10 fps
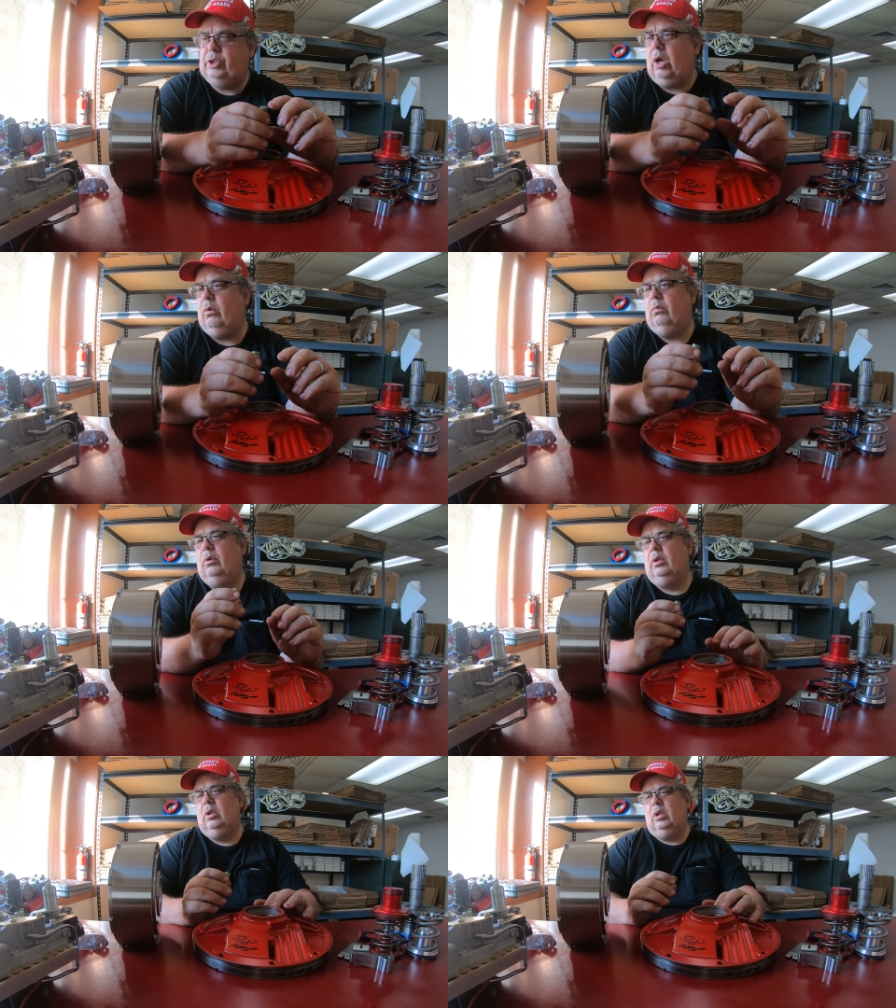So
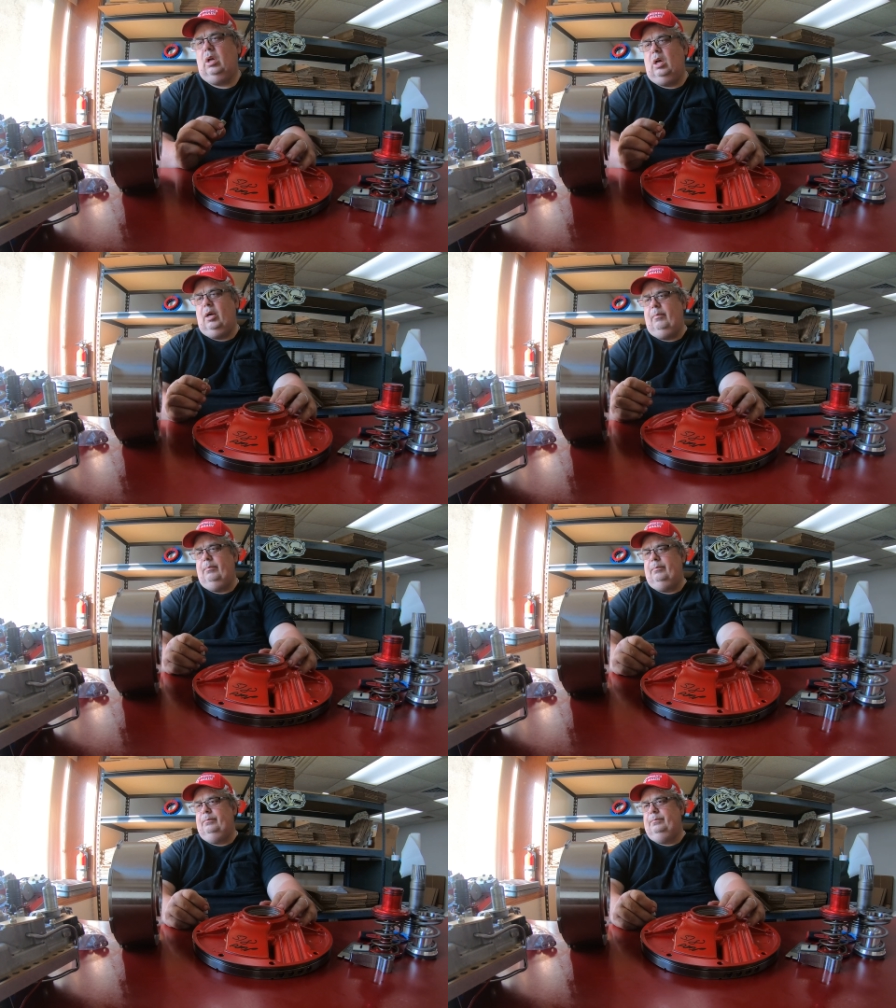
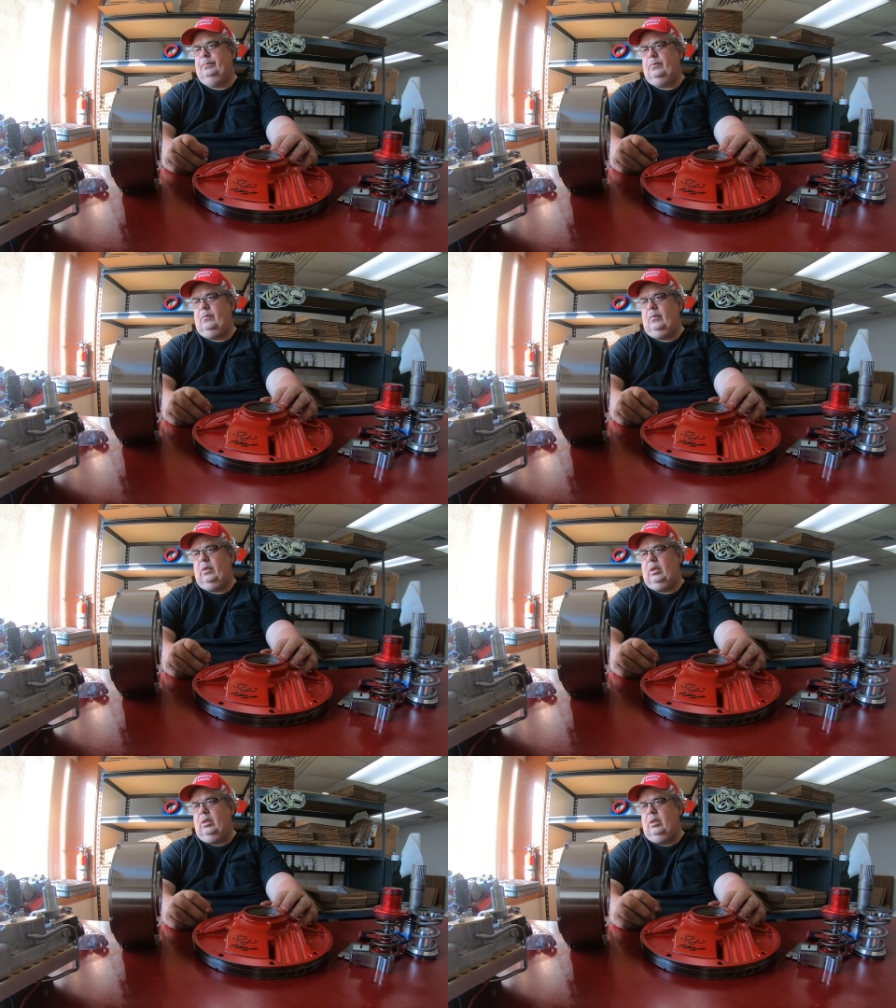the
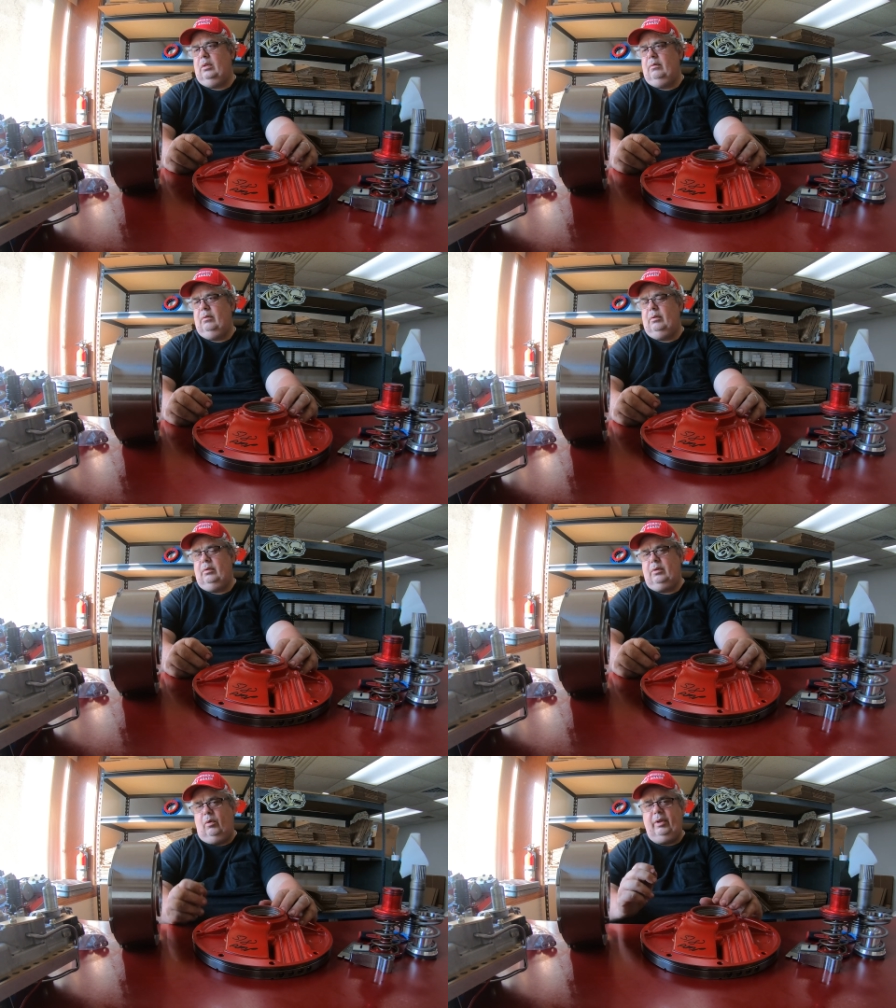
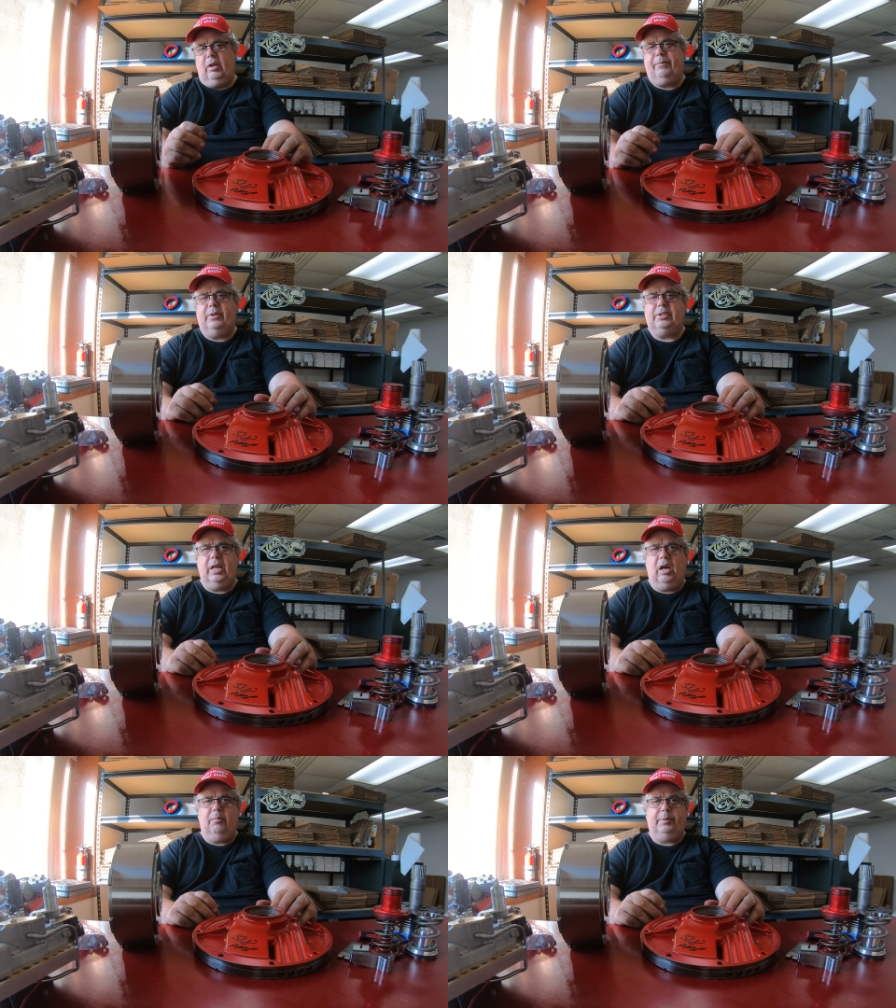only difference
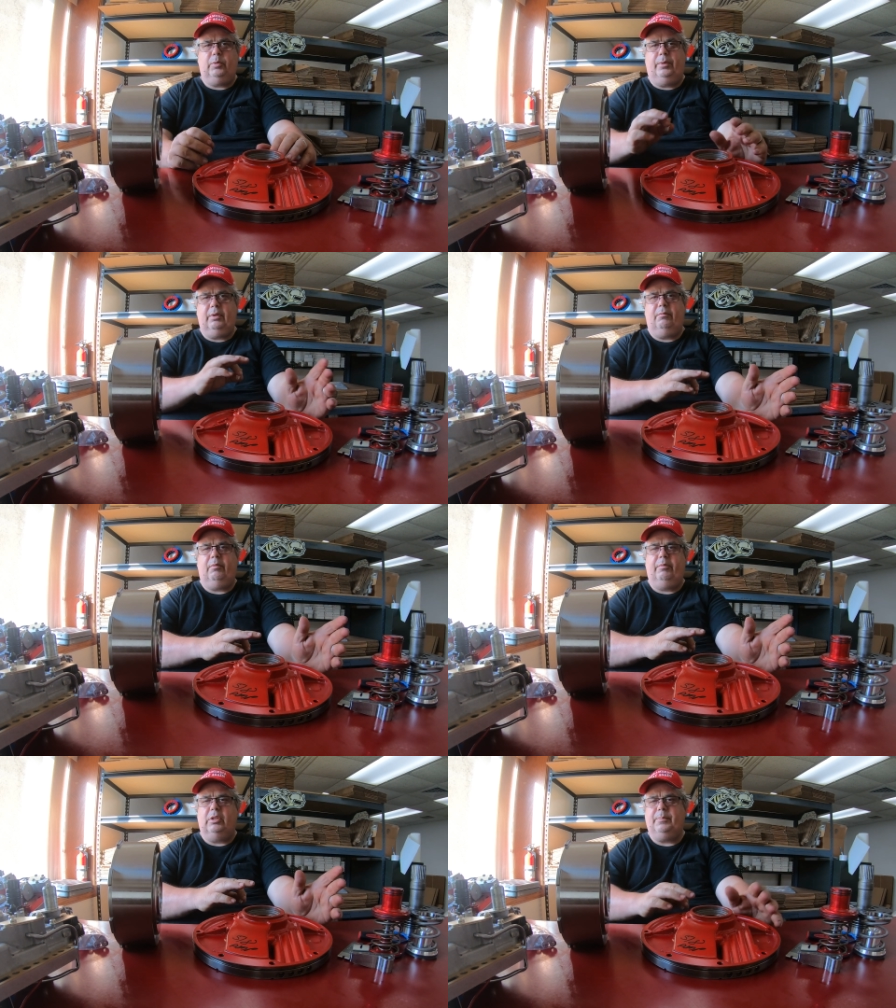now between the
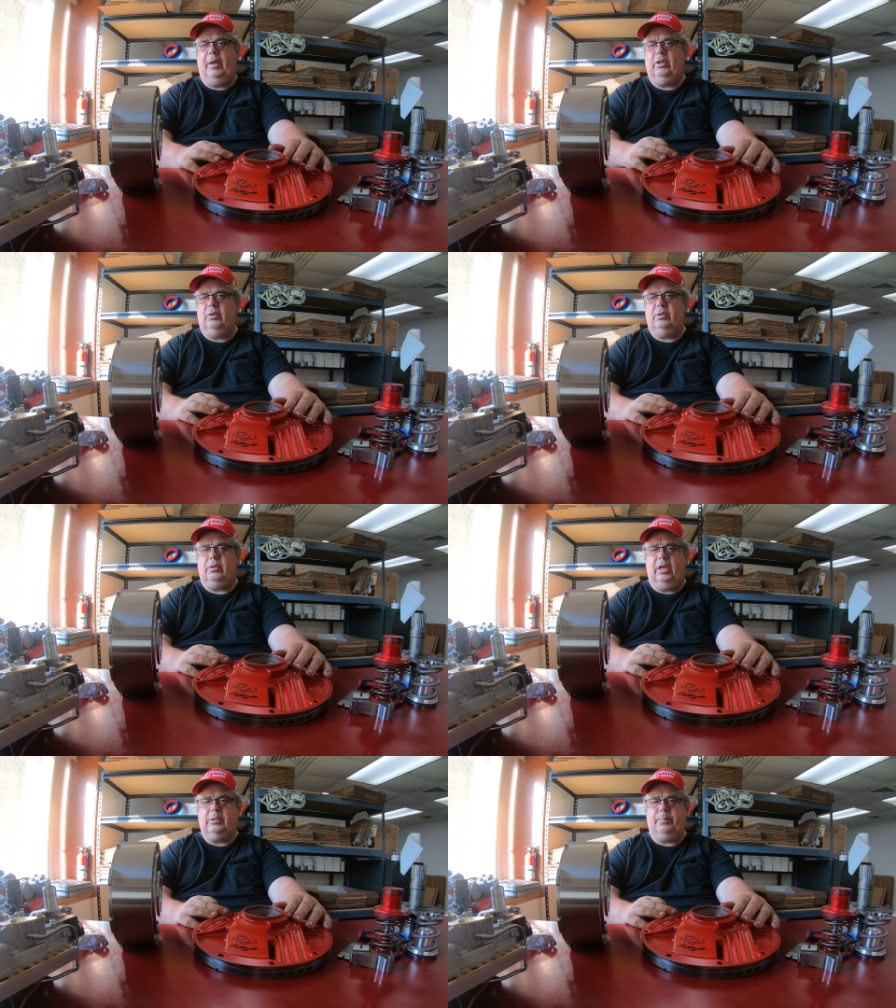reverse manual and
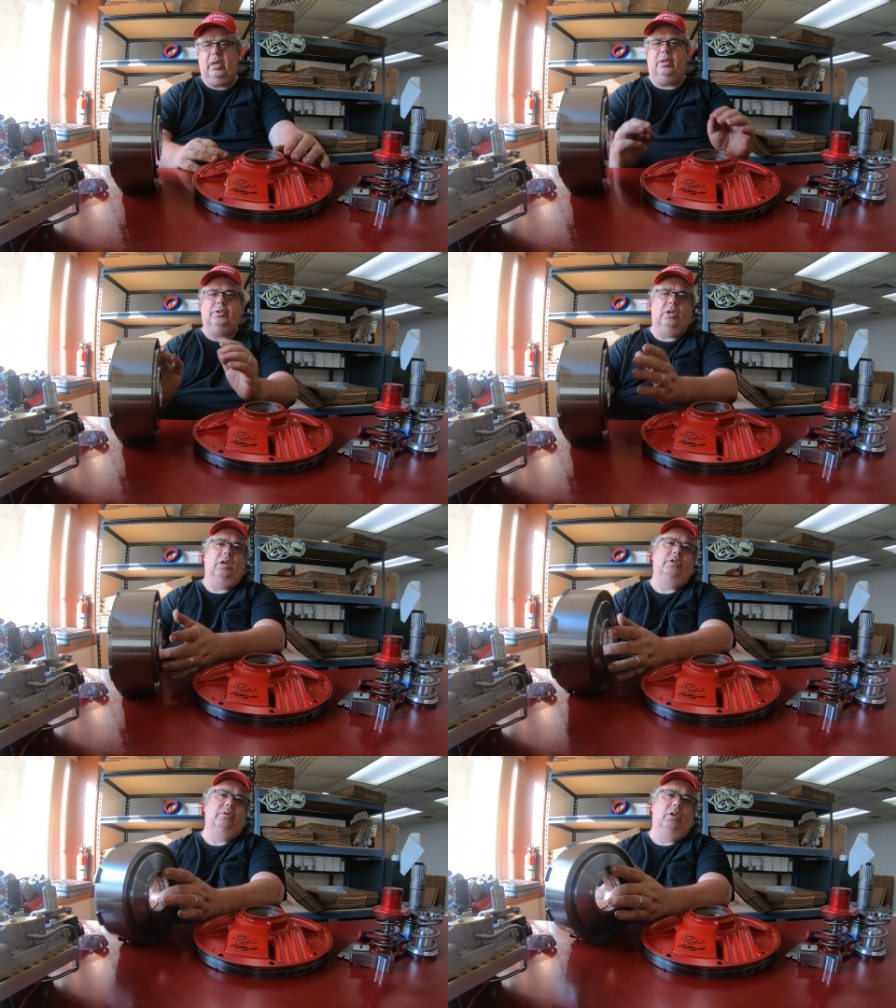trans brake is you're
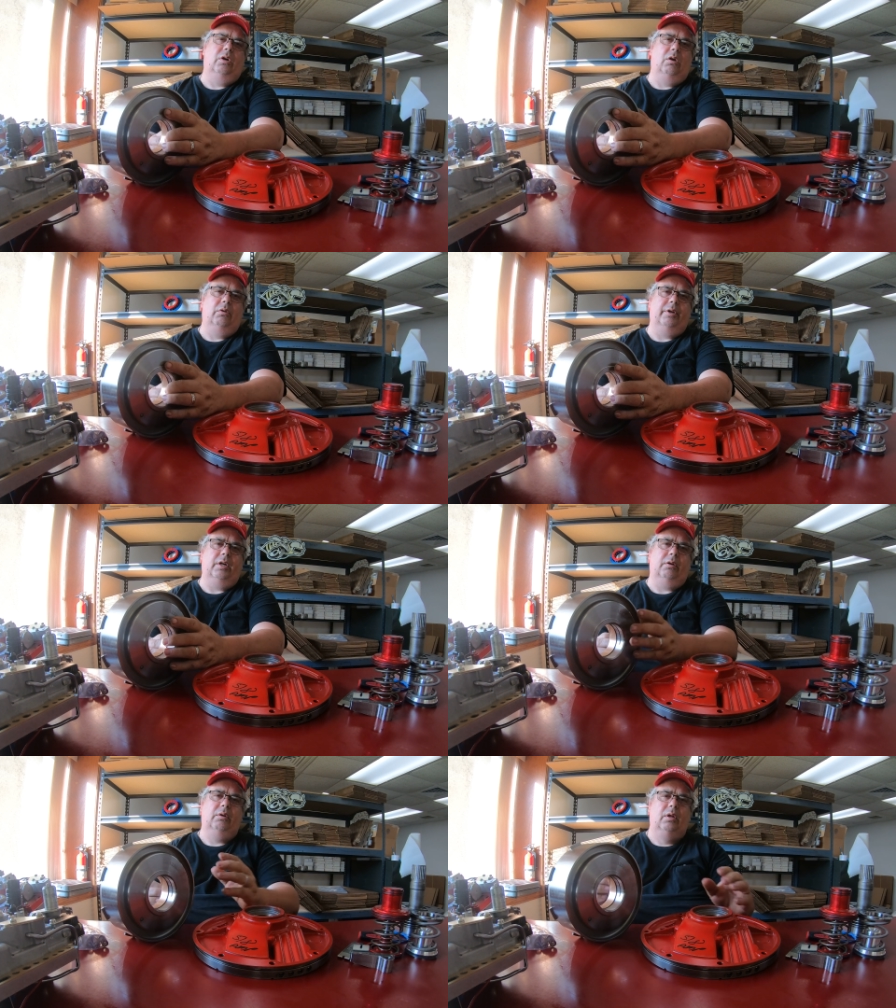going to drill a hole
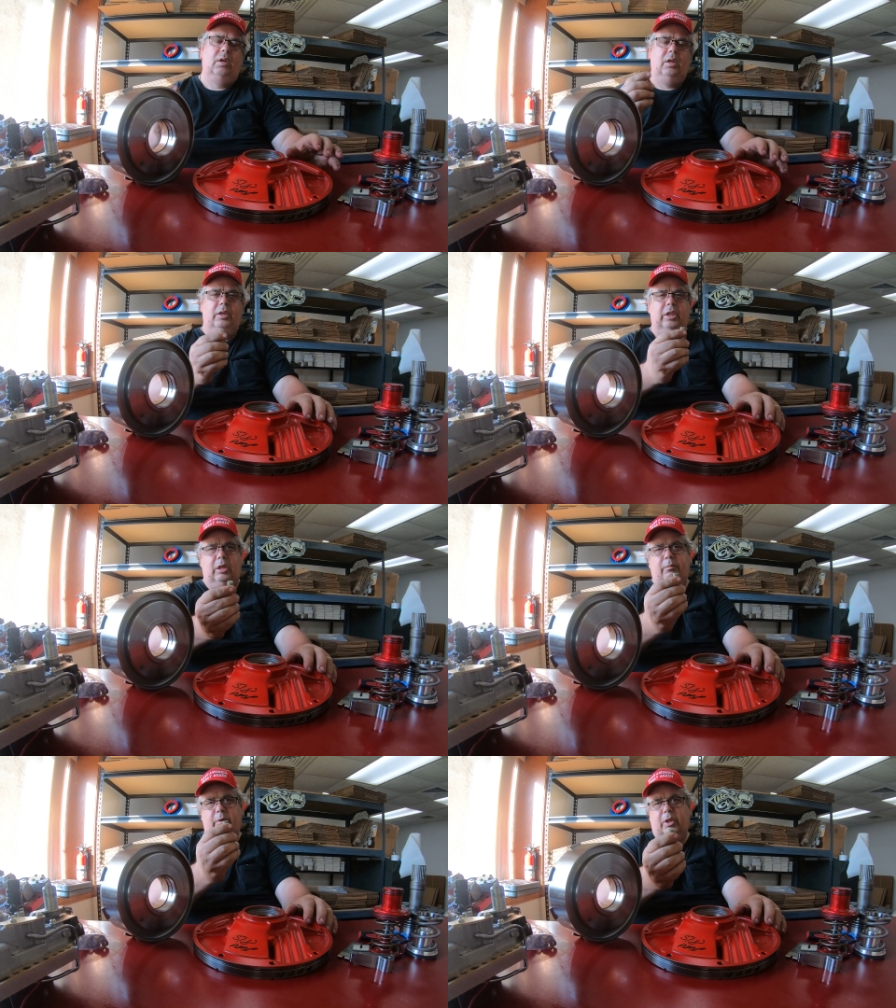here. You
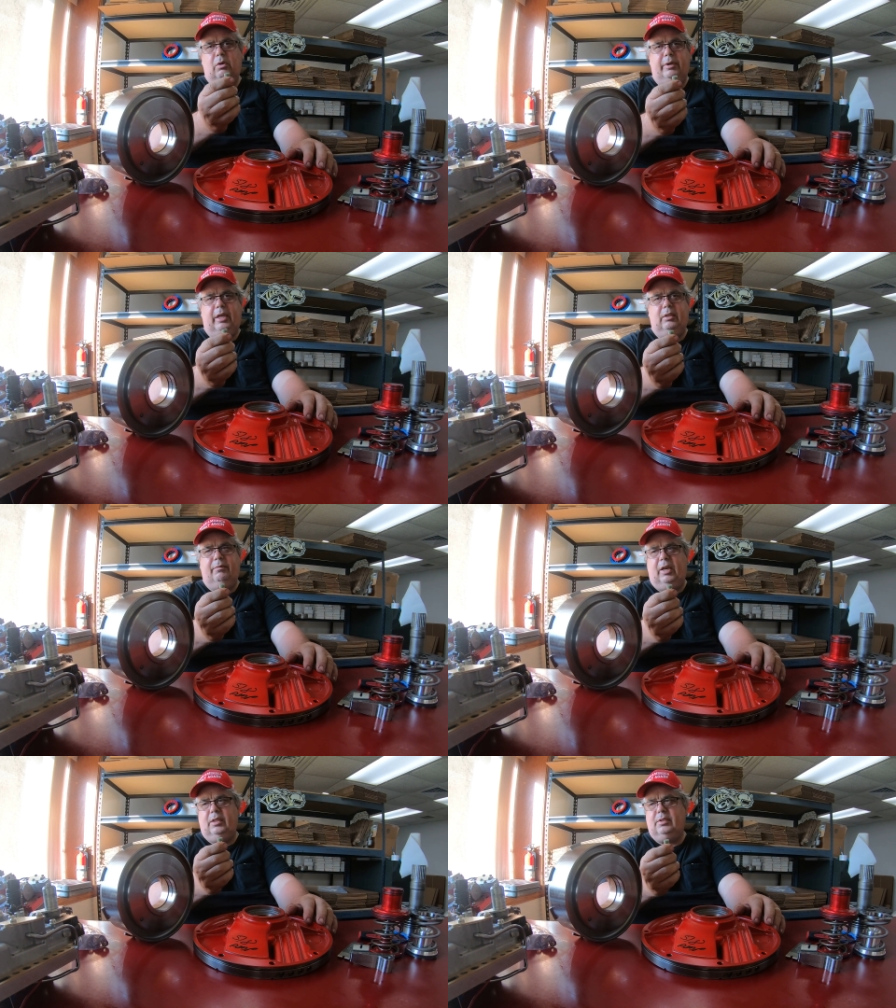can relocate the
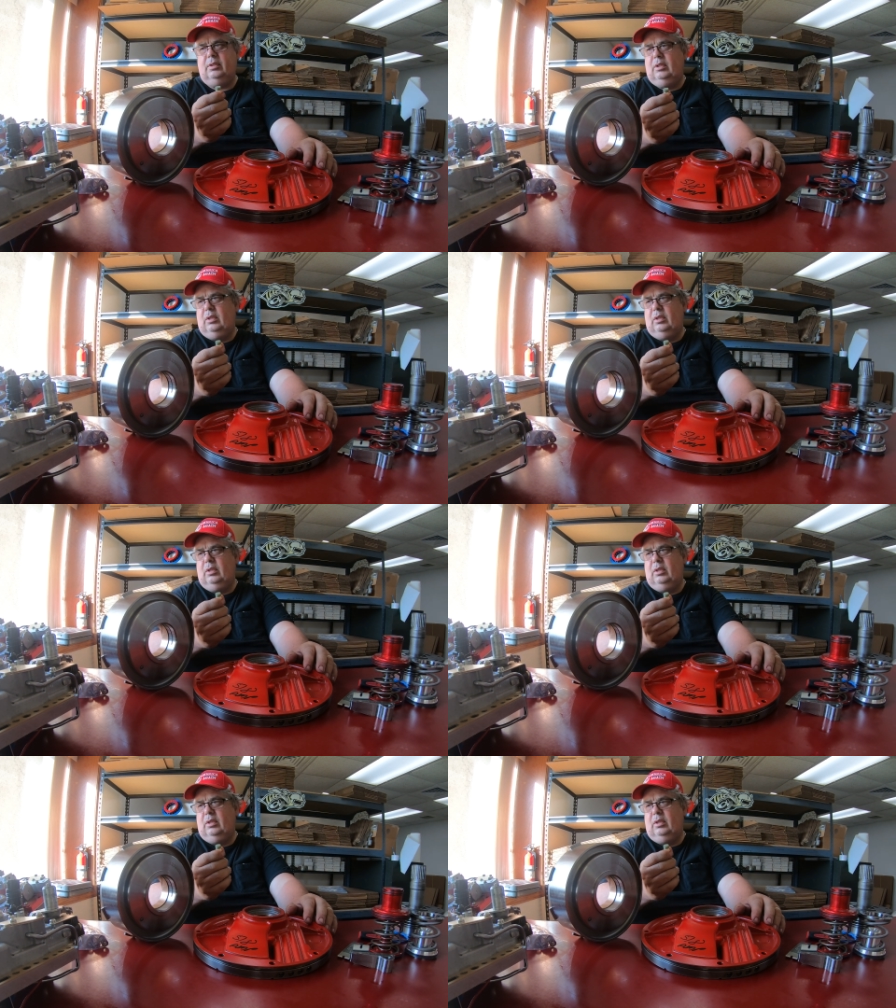vent.